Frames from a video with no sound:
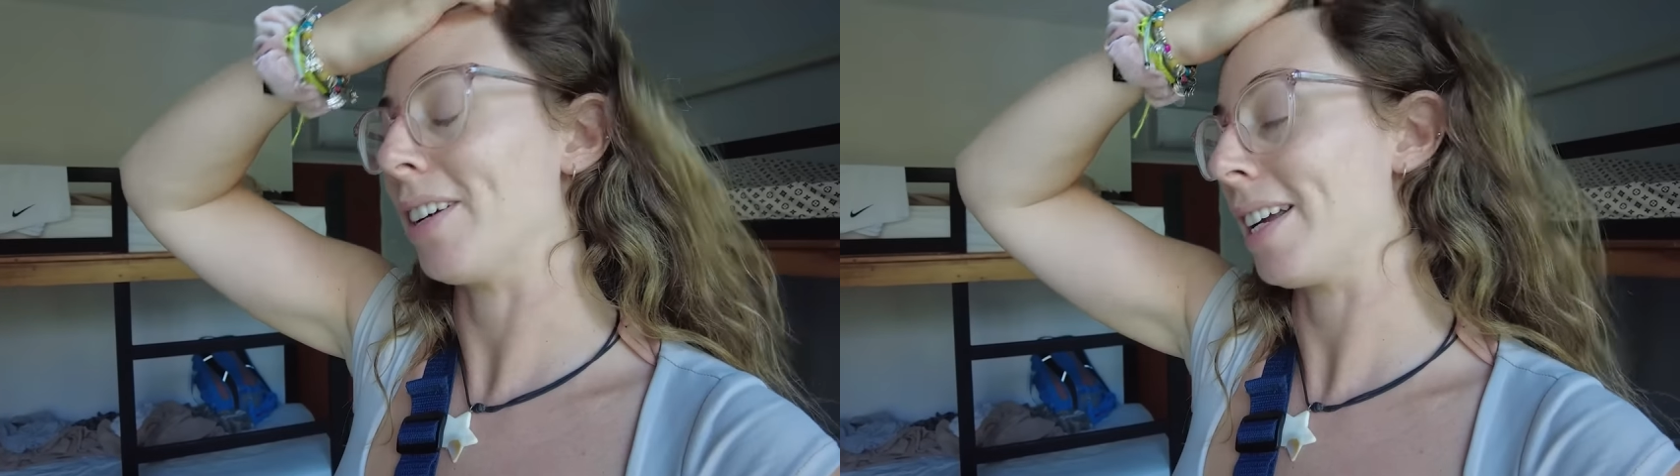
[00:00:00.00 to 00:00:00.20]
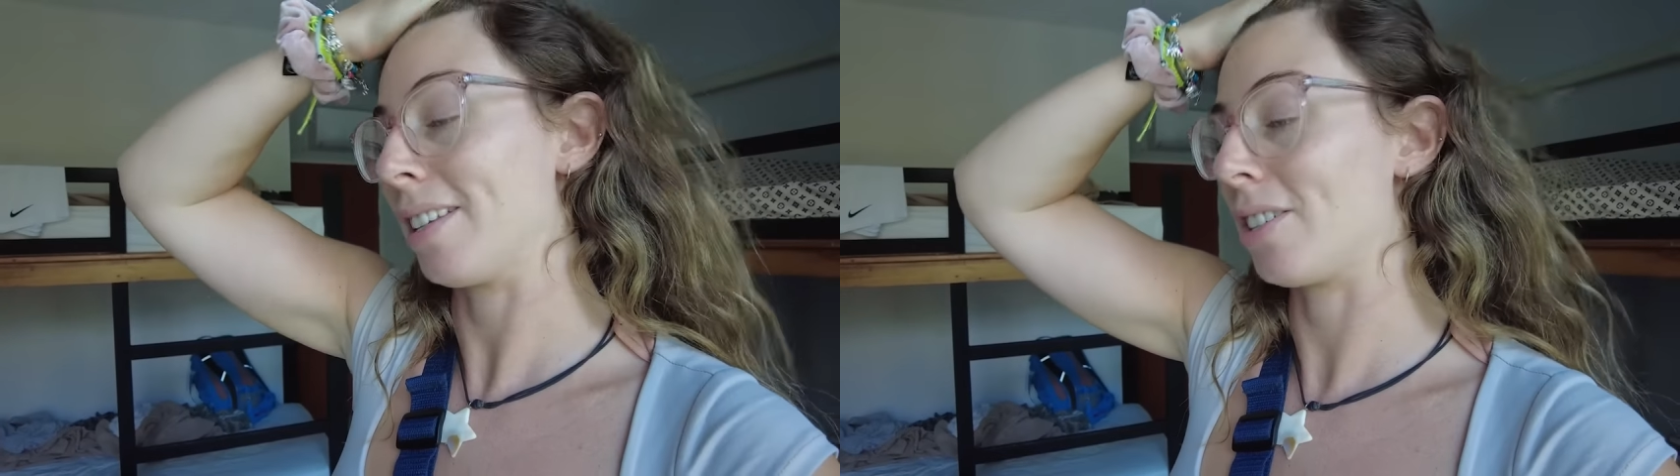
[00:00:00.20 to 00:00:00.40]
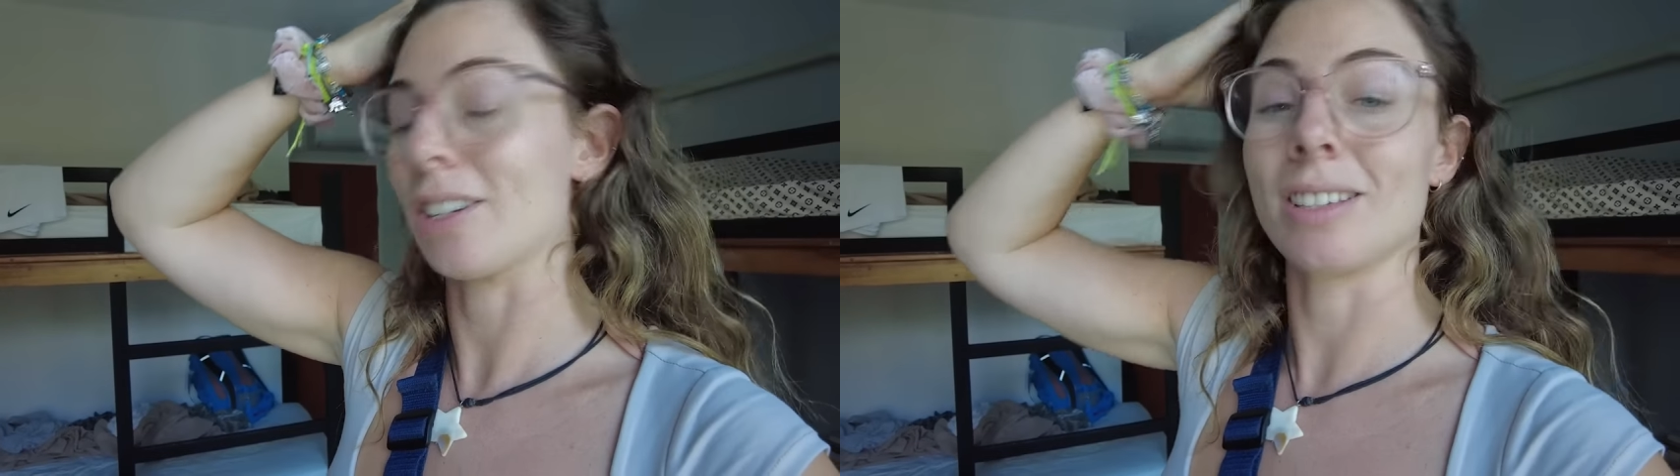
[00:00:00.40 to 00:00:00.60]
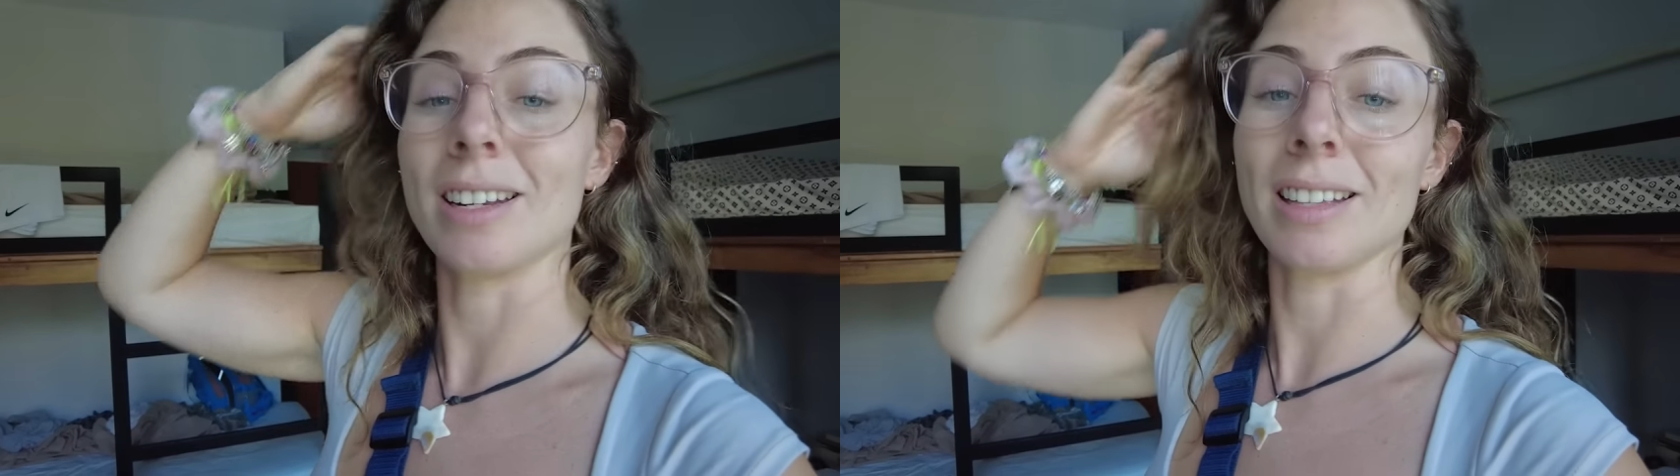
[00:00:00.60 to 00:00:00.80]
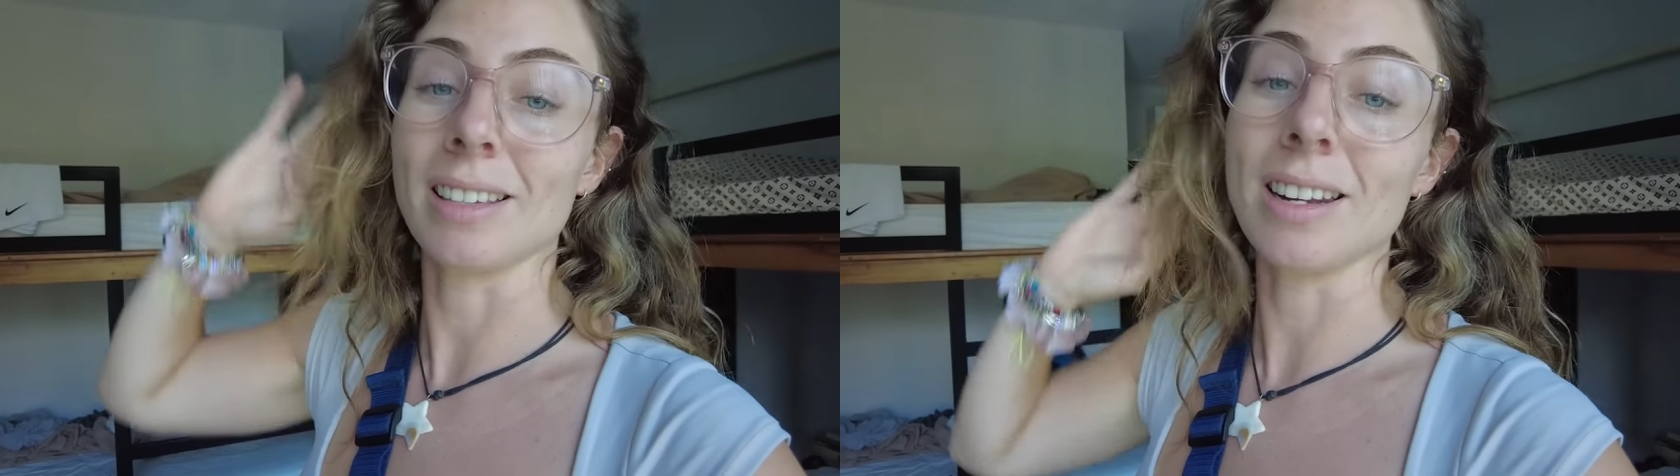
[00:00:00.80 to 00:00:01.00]
It's just
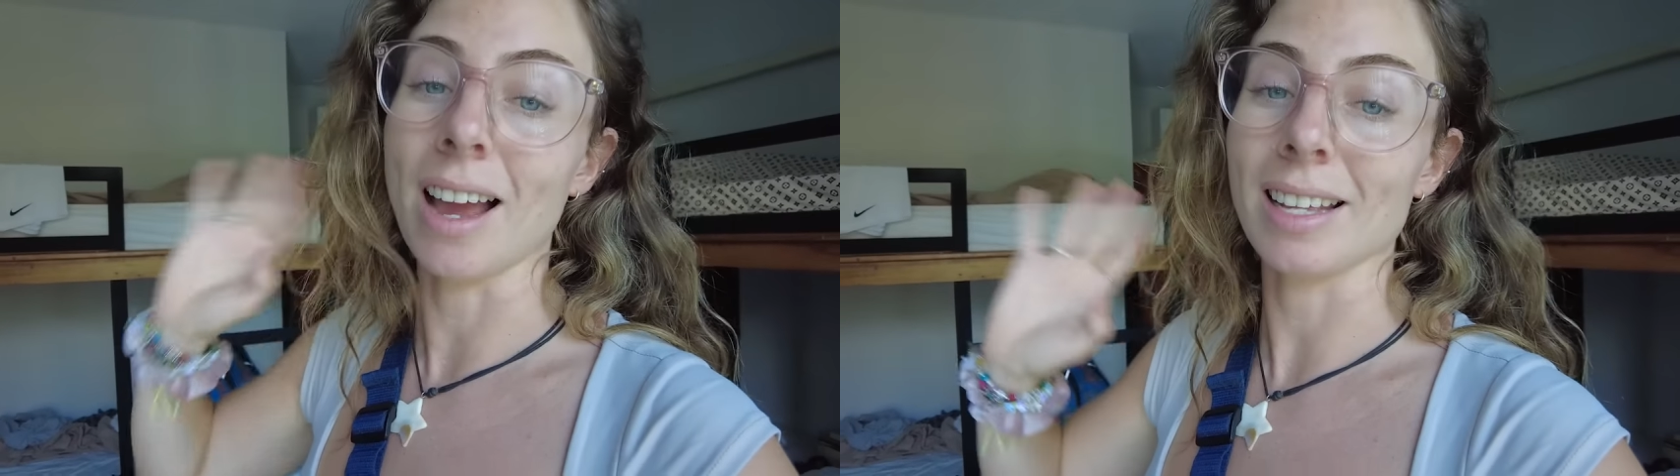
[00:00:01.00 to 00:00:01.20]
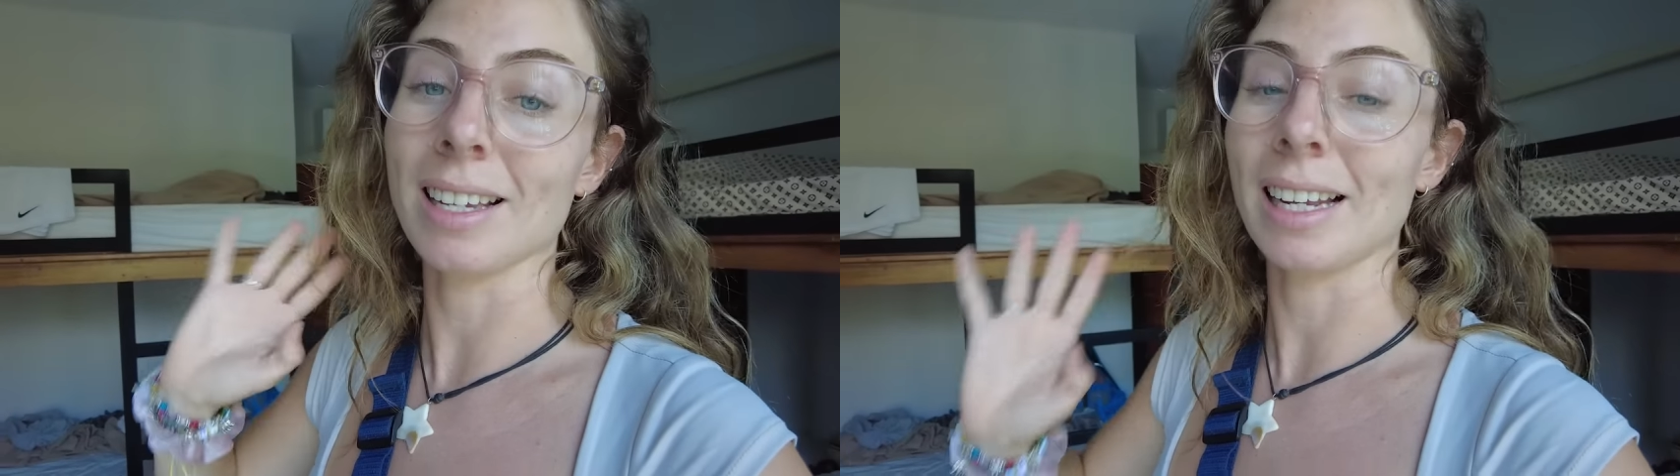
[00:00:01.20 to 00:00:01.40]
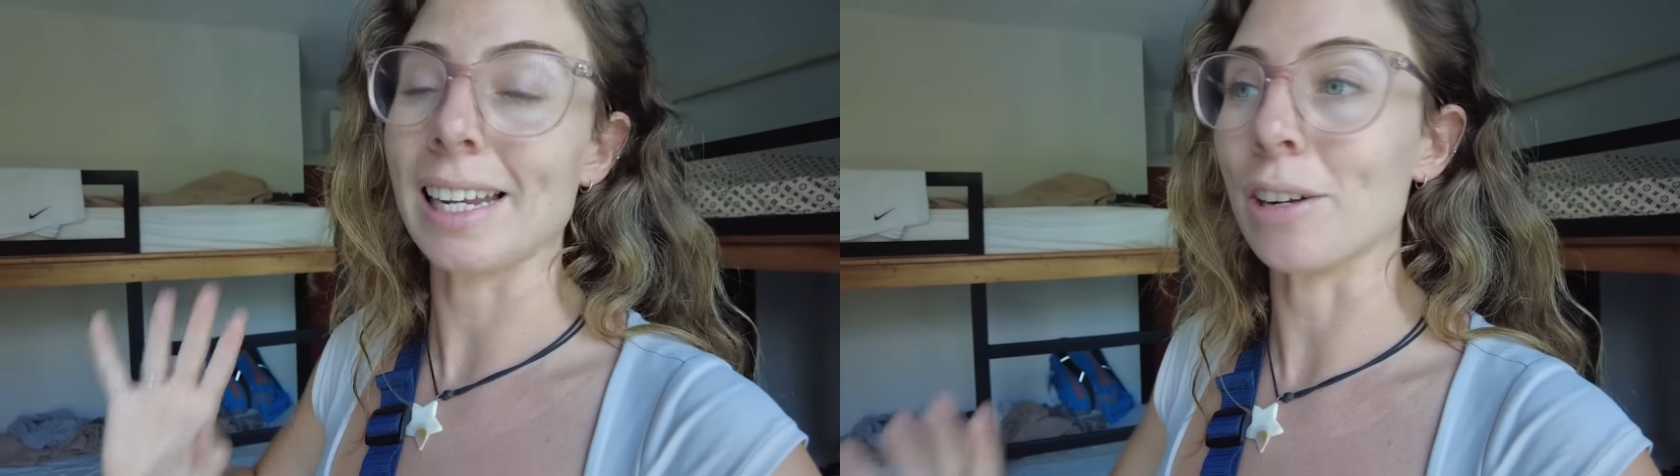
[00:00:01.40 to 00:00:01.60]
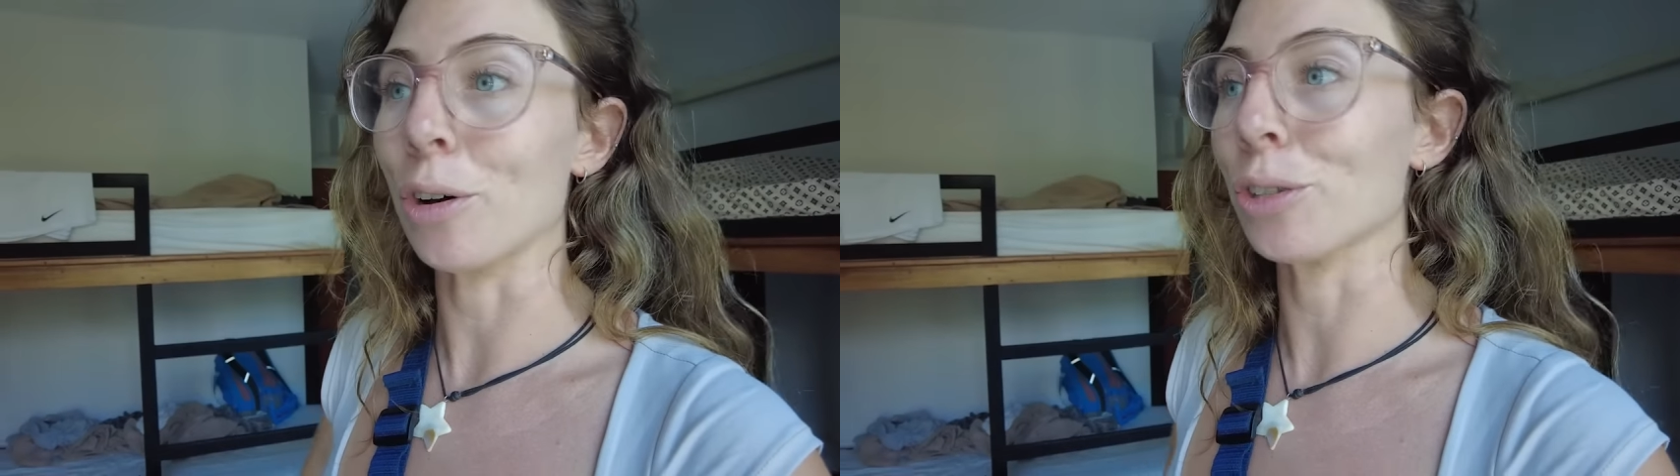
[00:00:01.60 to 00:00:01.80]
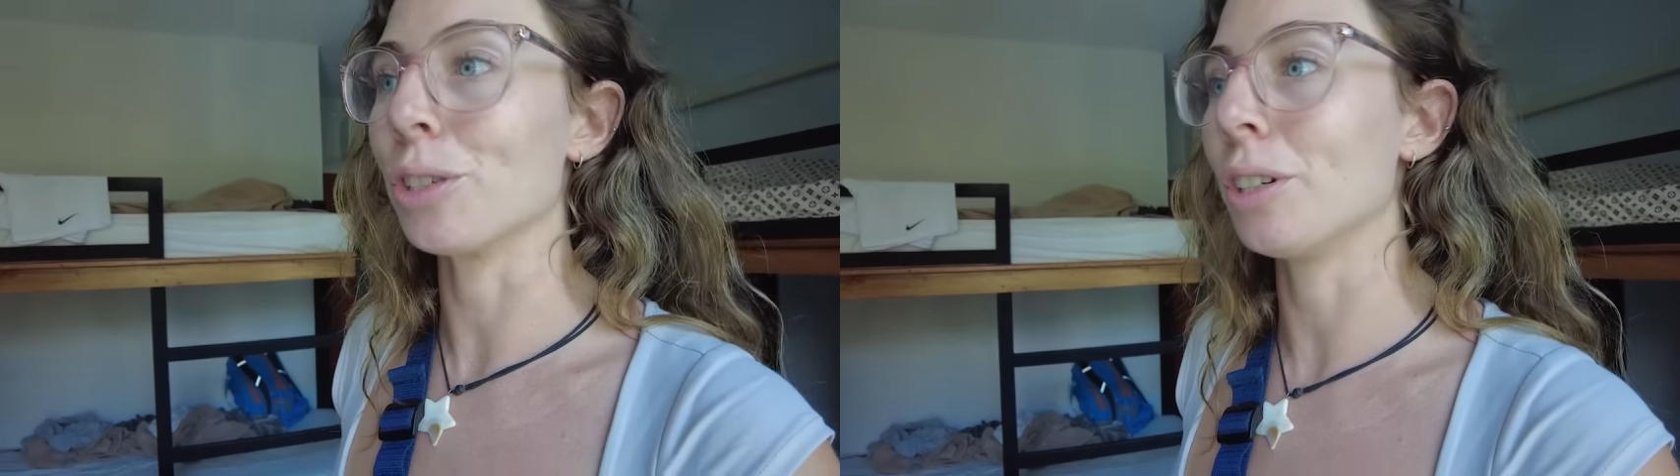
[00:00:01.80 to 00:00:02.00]
it's a nice, clean
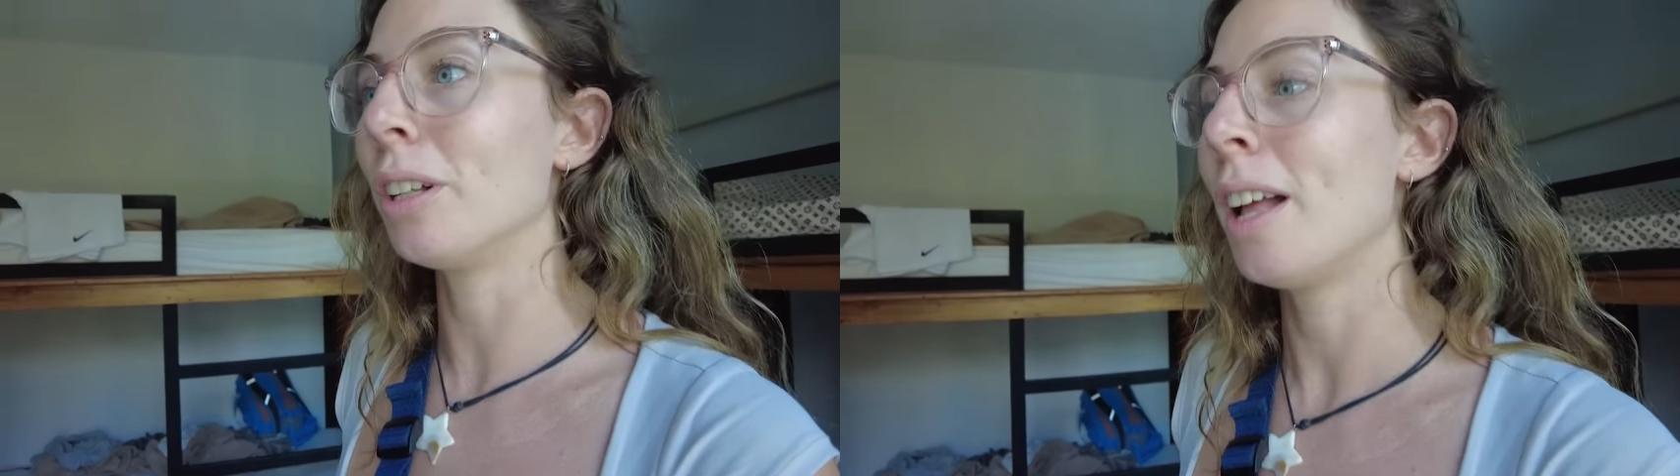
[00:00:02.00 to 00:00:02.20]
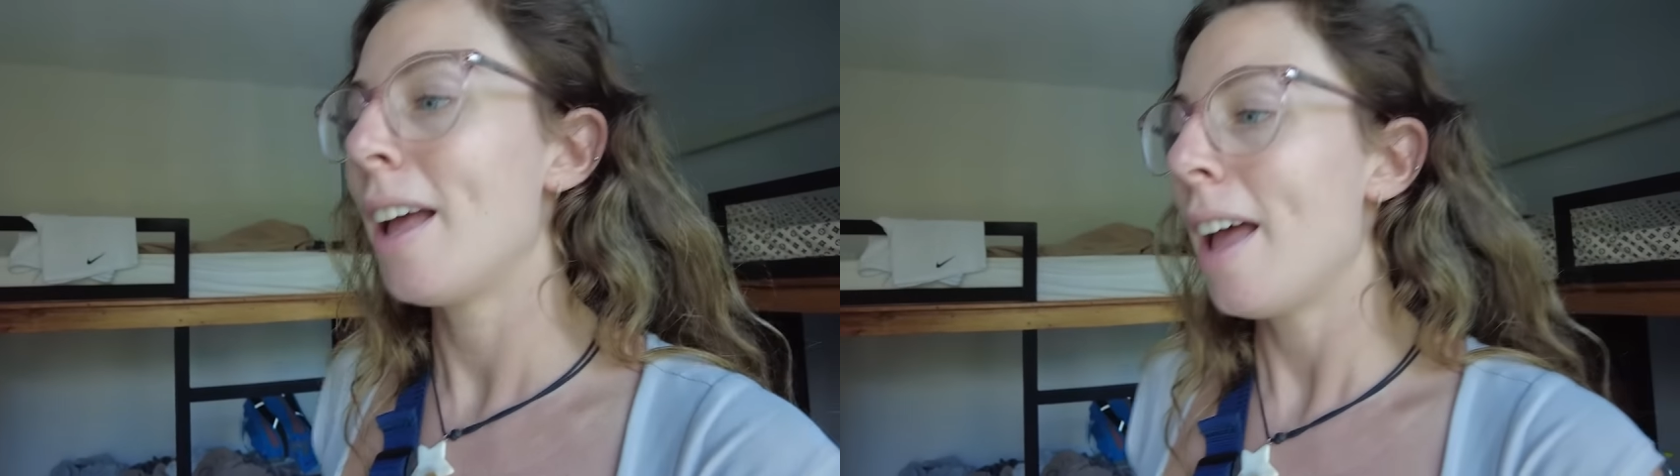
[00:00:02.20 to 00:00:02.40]
hostel.